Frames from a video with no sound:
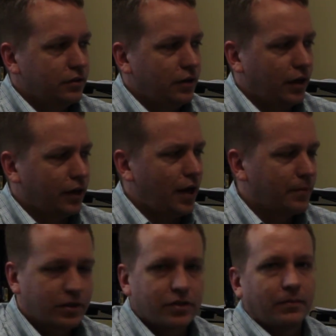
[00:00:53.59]

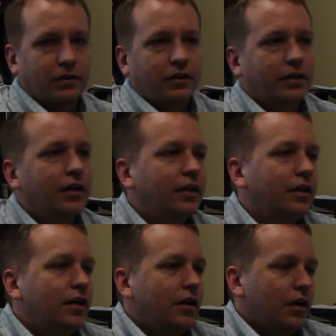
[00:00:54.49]
Economics, something like that.
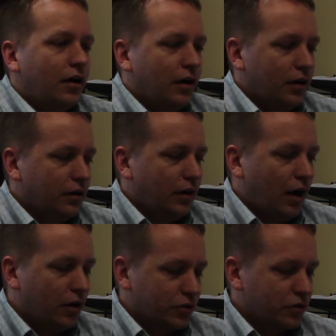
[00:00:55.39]

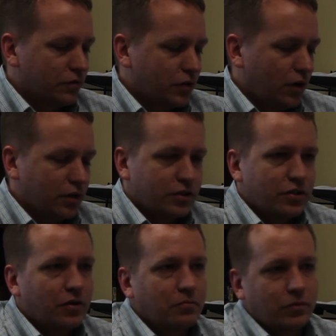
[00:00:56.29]
I also have taught
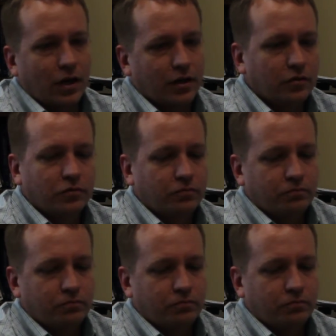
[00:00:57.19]
some kind of,